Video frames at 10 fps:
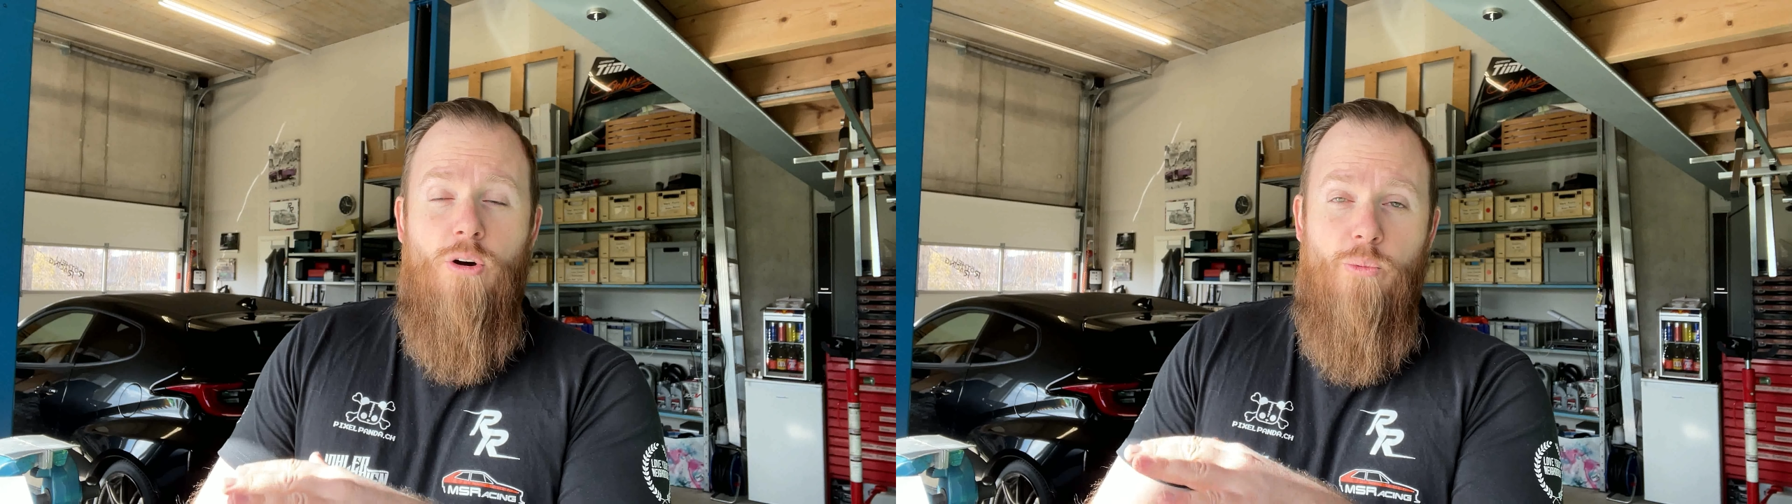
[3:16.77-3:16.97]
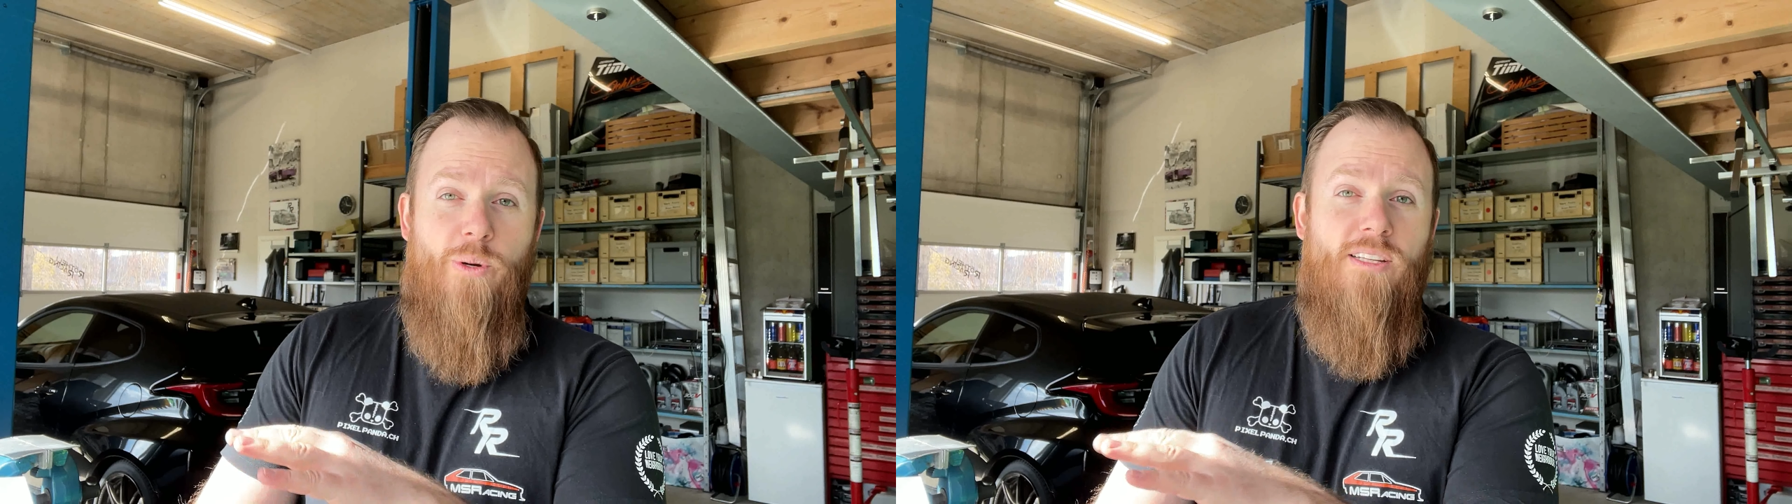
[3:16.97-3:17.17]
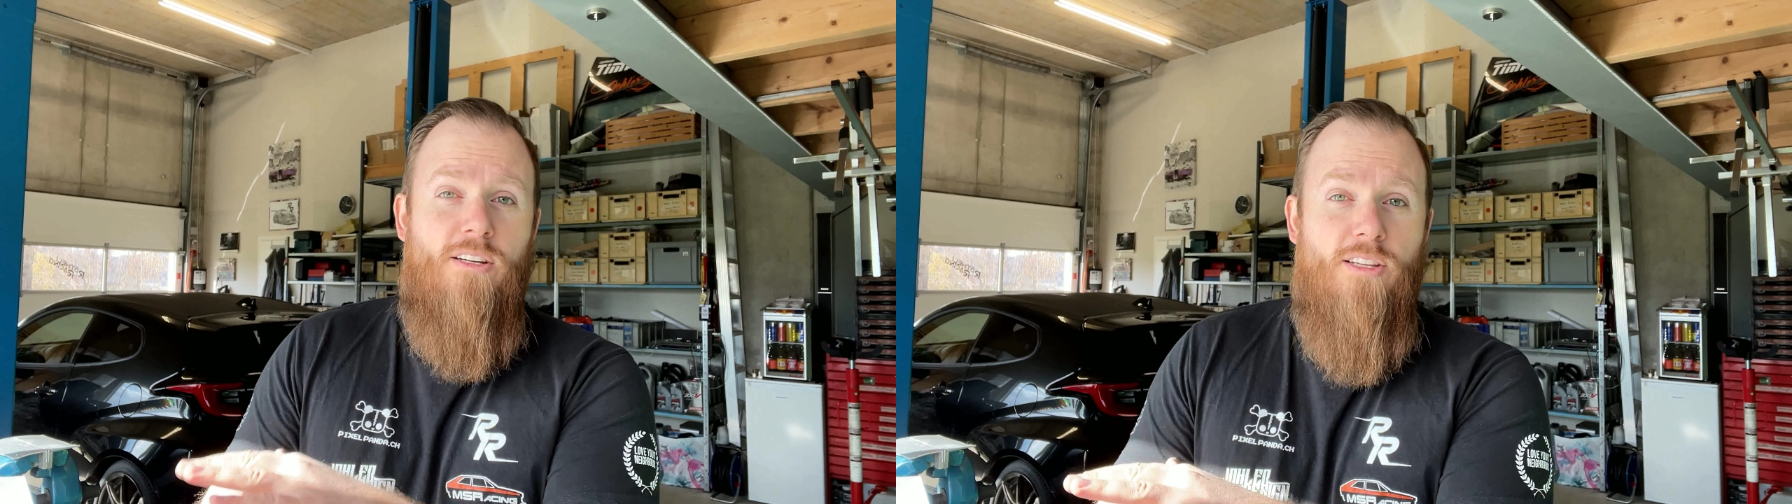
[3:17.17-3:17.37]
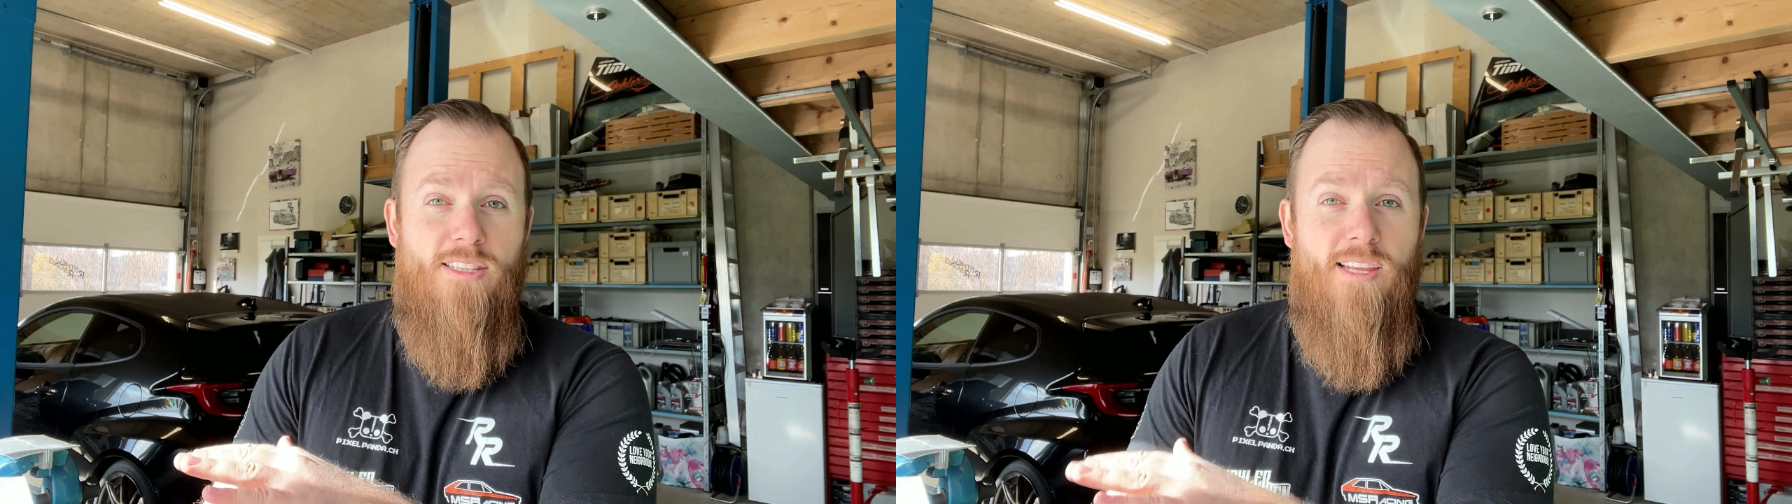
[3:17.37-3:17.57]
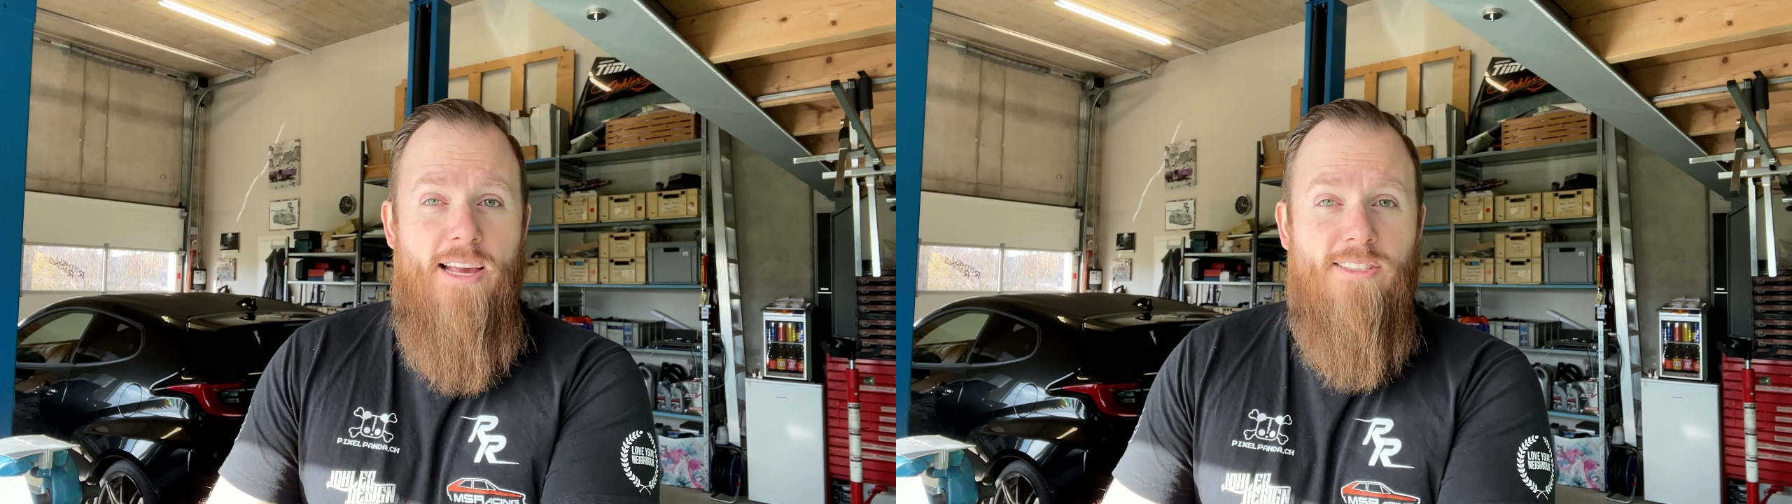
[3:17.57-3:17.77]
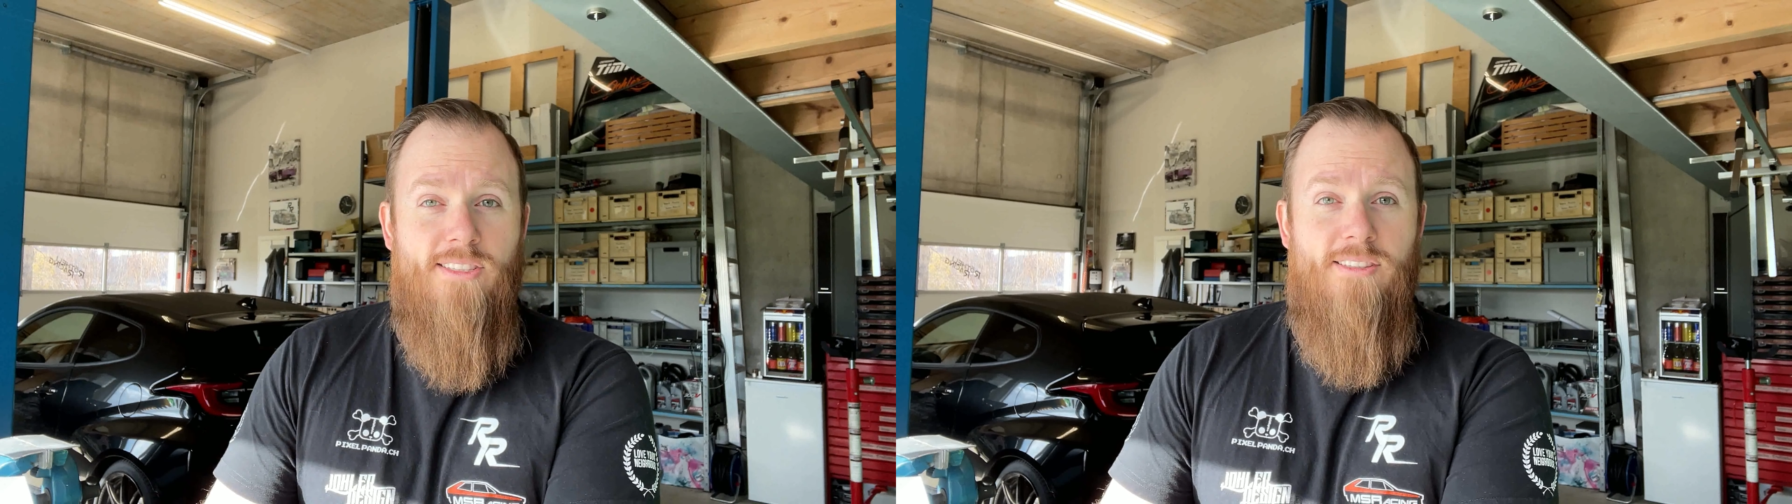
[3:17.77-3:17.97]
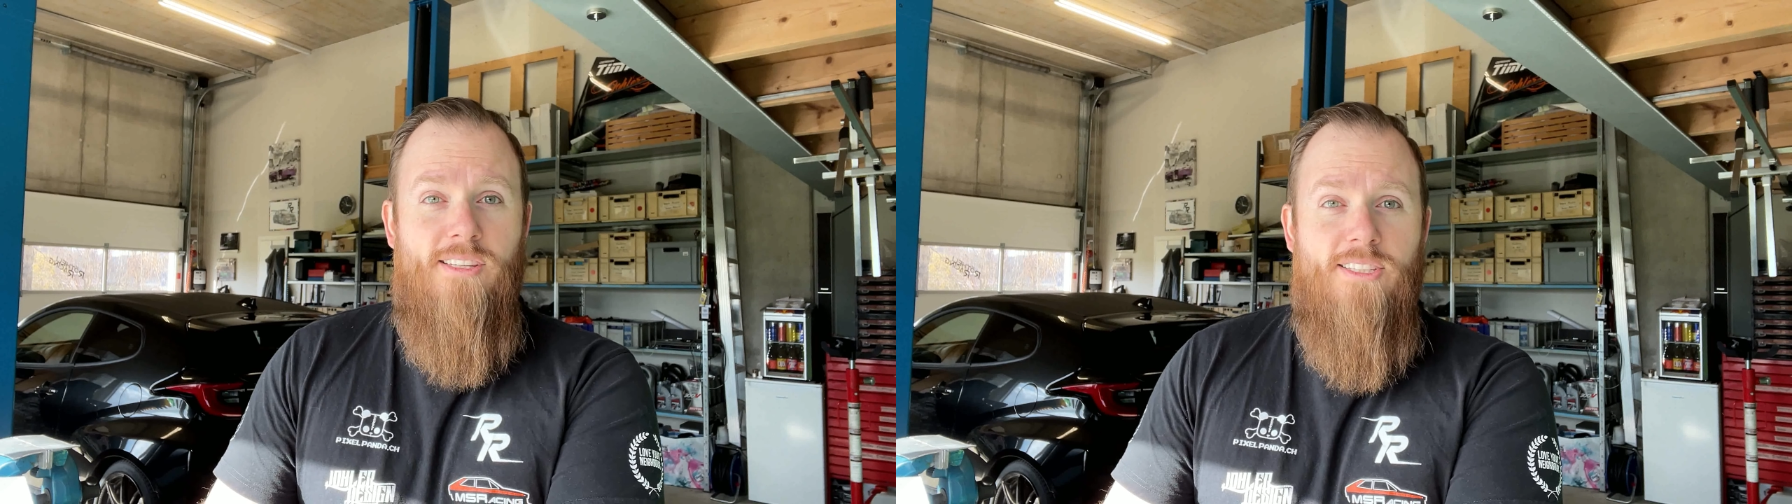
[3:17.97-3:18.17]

or we're gonna test